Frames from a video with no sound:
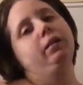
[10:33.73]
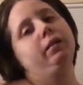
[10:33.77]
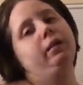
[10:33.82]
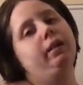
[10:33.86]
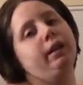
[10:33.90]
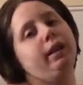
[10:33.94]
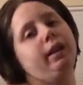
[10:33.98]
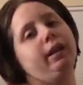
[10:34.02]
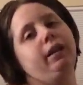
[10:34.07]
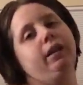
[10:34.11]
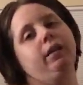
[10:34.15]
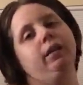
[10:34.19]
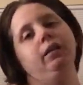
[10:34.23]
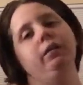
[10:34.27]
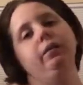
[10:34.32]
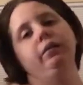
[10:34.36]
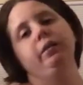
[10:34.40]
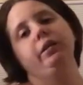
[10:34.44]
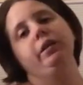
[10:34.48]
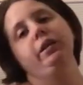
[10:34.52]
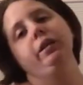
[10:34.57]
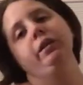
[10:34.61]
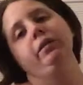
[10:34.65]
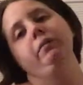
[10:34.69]
Now,
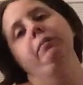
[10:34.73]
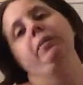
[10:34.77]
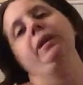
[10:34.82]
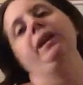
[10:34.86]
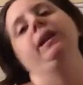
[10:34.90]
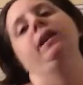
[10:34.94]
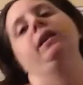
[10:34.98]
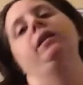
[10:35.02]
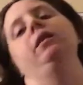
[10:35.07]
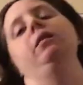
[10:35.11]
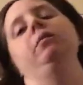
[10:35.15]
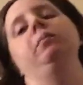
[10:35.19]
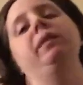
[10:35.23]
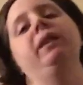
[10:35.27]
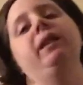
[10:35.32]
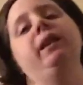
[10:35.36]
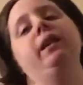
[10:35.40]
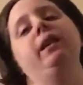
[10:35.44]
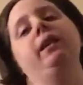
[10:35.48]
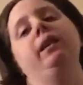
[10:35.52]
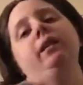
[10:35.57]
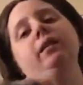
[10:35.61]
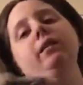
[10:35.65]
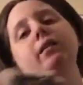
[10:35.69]
to the back of the bag
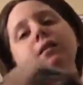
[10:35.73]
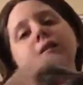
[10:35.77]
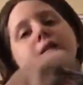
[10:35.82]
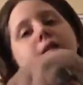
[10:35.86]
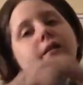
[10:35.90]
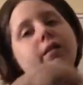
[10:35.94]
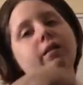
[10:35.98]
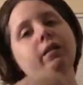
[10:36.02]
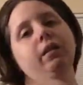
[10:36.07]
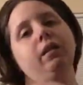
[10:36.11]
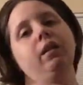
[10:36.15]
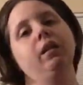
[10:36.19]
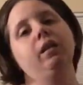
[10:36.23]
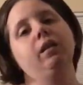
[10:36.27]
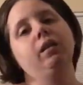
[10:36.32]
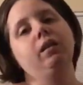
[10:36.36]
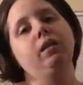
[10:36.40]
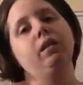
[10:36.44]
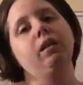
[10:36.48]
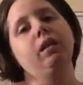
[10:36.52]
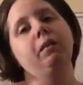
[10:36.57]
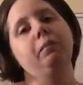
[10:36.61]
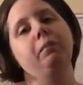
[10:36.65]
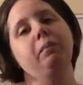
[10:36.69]
here,
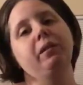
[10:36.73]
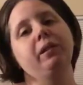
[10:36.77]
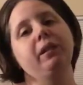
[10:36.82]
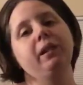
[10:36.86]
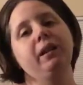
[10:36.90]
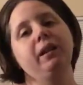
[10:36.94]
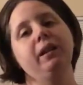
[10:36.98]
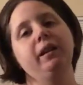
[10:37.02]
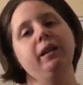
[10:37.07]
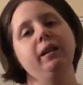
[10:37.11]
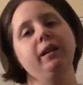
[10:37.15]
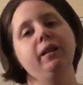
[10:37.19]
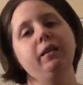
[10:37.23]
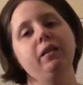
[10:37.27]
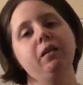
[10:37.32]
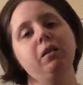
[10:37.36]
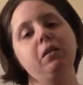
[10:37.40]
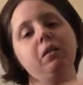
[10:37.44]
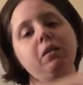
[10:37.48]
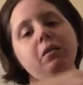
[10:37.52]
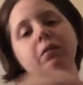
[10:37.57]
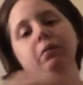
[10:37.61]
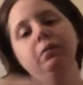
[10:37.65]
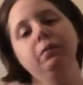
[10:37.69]
up
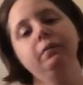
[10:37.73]
here